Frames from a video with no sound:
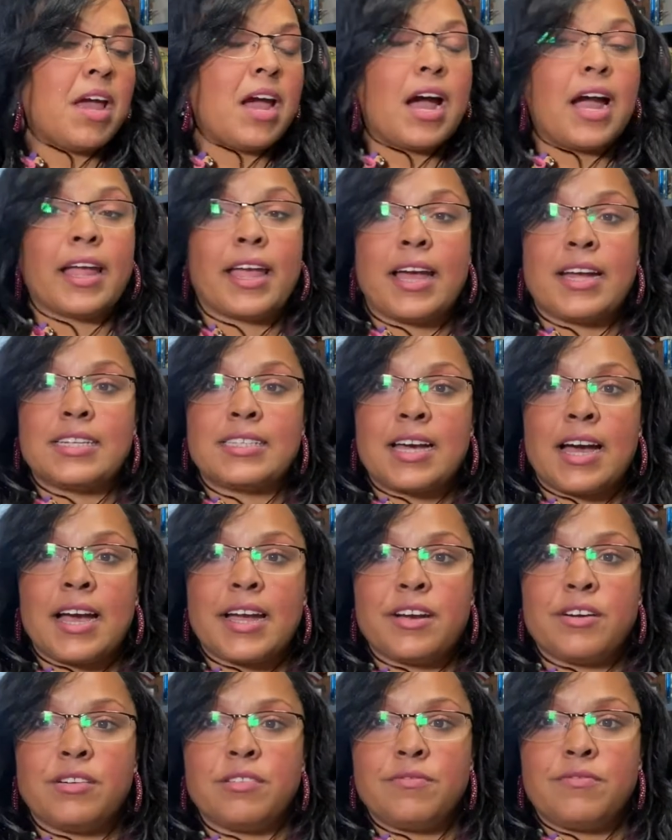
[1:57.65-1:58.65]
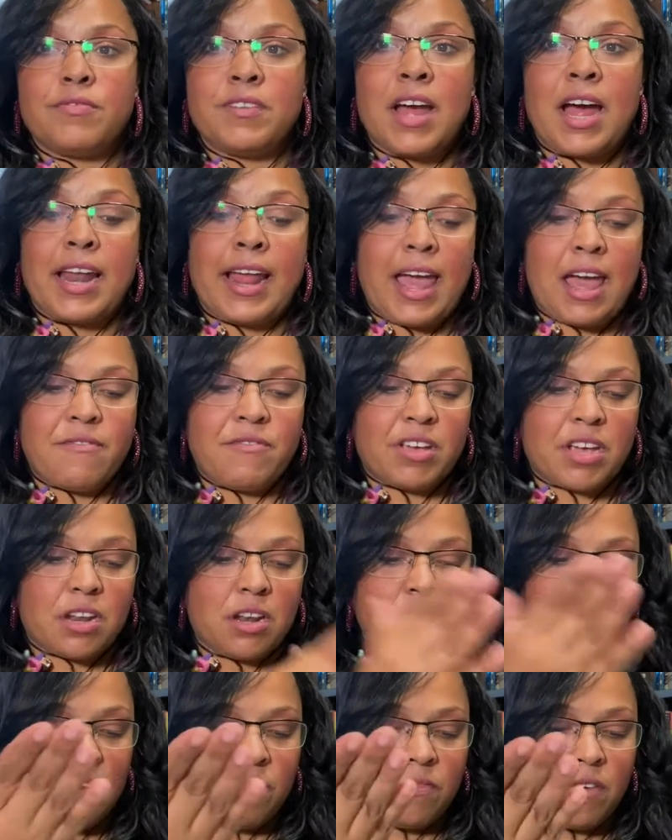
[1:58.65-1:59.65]
I got tired of not having
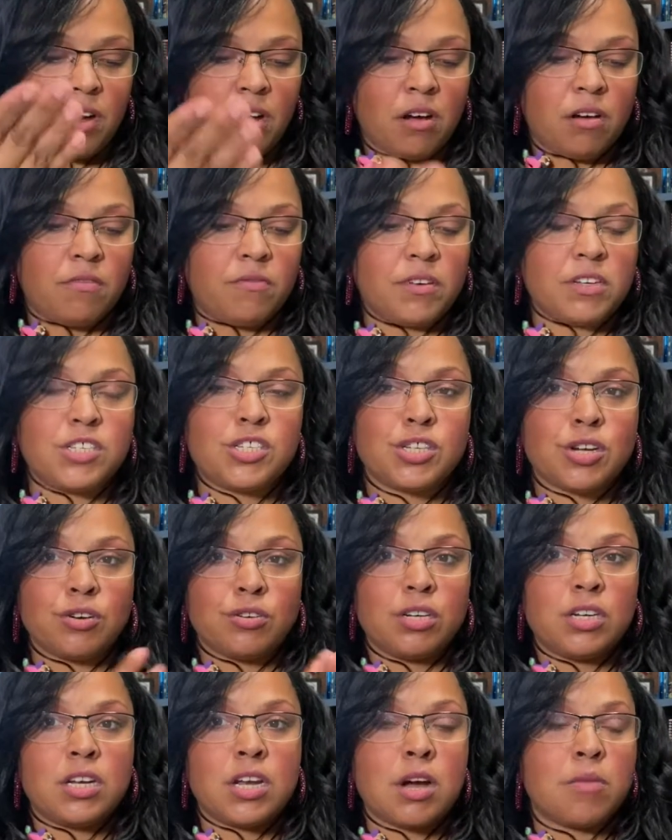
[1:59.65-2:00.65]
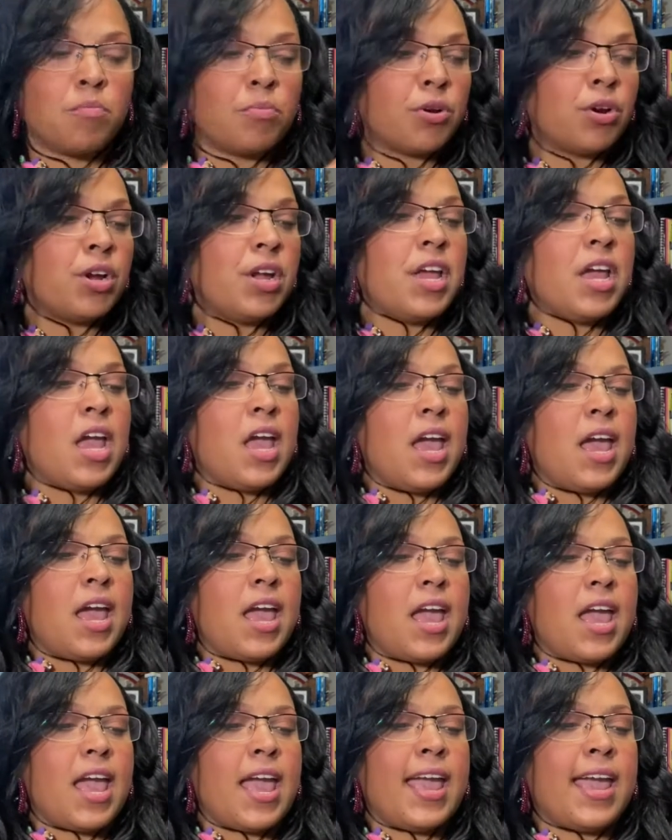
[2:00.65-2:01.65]
enough of a certain number,
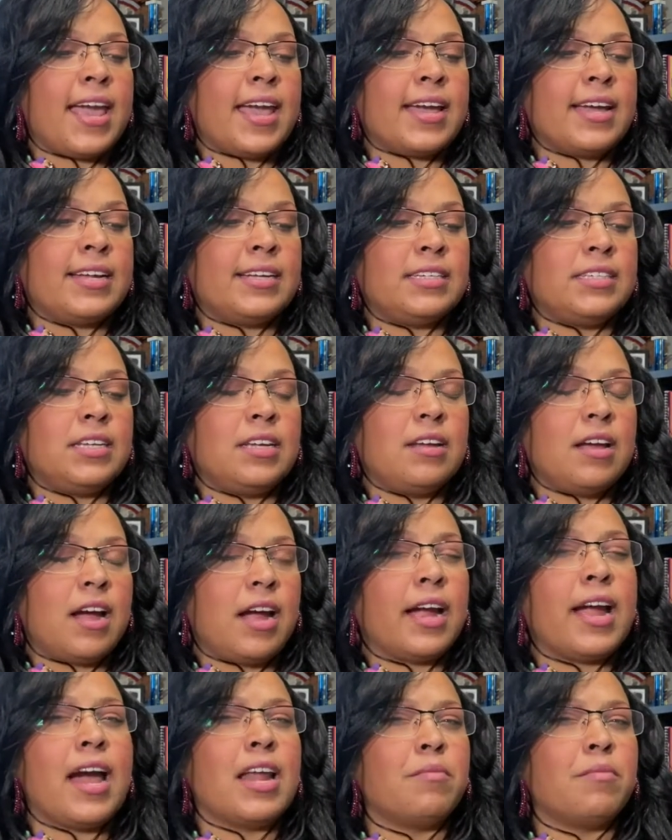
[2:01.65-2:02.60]
and I got them